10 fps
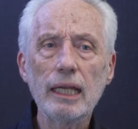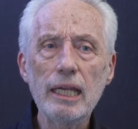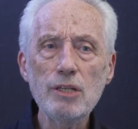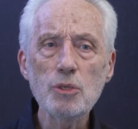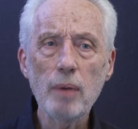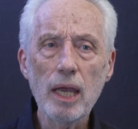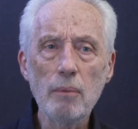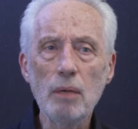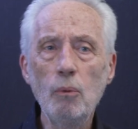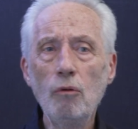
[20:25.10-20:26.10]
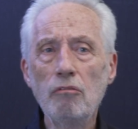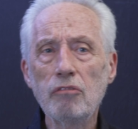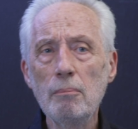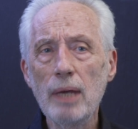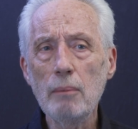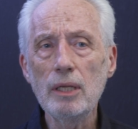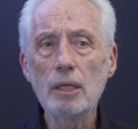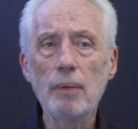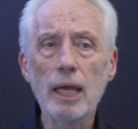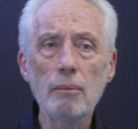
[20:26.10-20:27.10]
each baby. Move from baby to
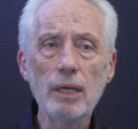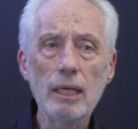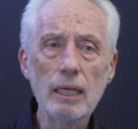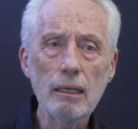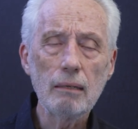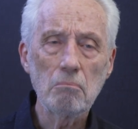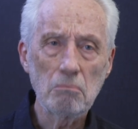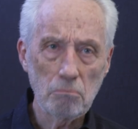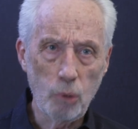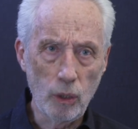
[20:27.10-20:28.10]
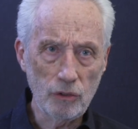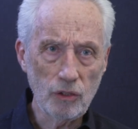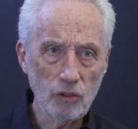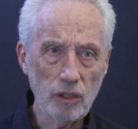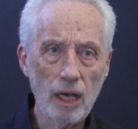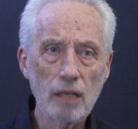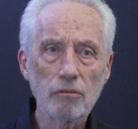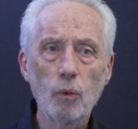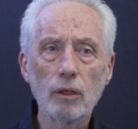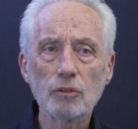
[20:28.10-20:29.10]
baby. Pause the slide, of
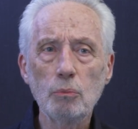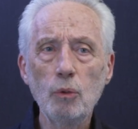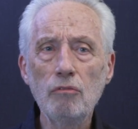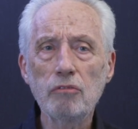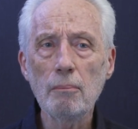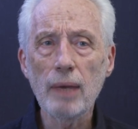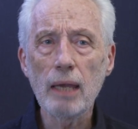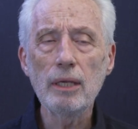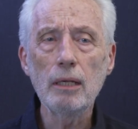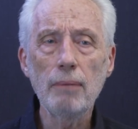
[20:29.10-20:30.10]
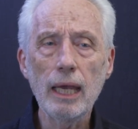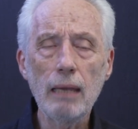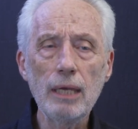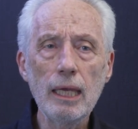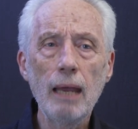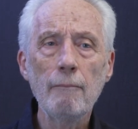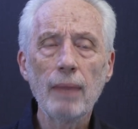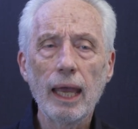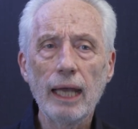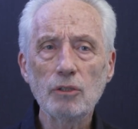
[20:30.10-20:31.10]
course. Move from baby to baby
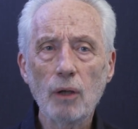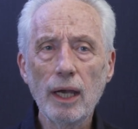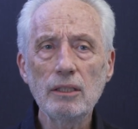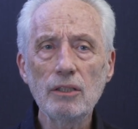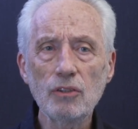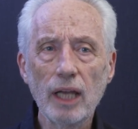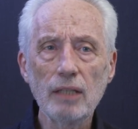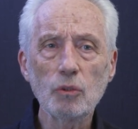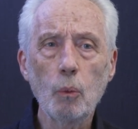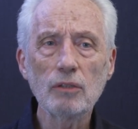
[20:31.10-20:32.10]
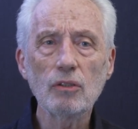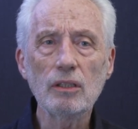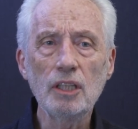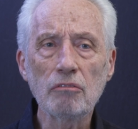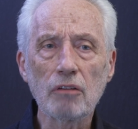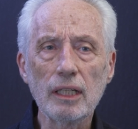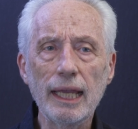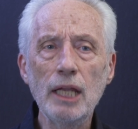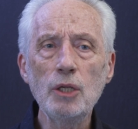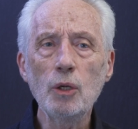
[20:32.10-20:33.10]
and try to sense what's different
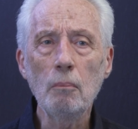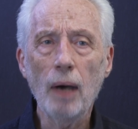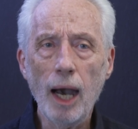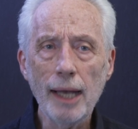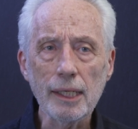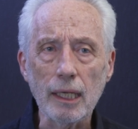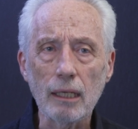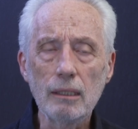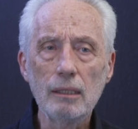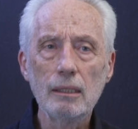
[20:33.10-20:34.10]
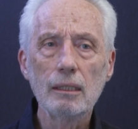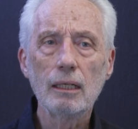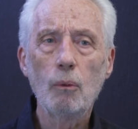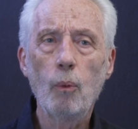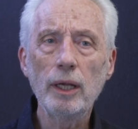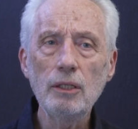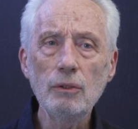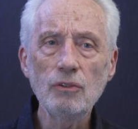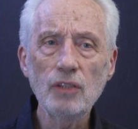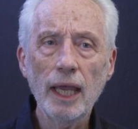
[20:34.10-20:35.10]
in your body when you
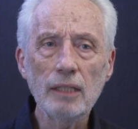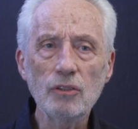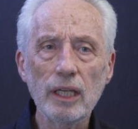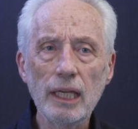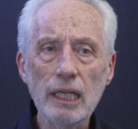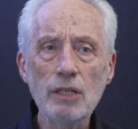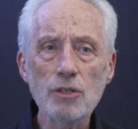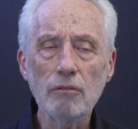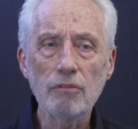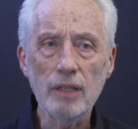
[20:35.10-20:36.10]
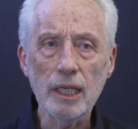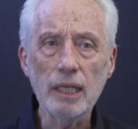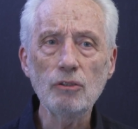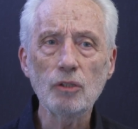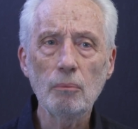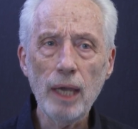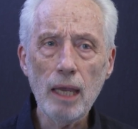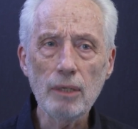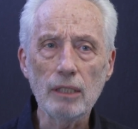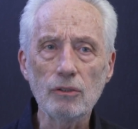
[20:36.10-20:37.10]
sense each of these
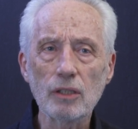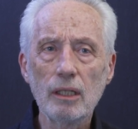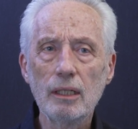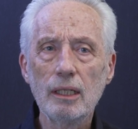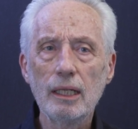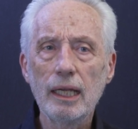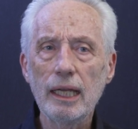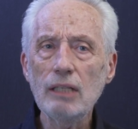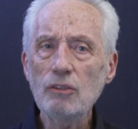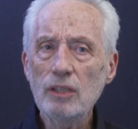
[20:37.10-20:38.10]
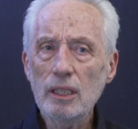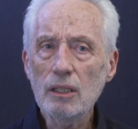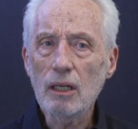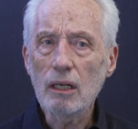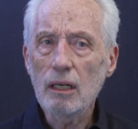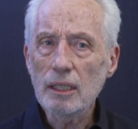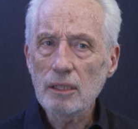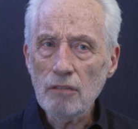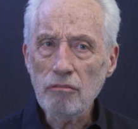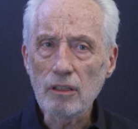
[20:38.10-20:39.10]
babies. Is there a
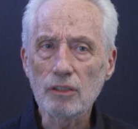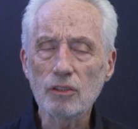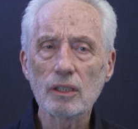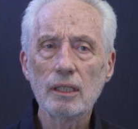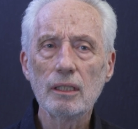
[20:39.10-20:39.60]
difference?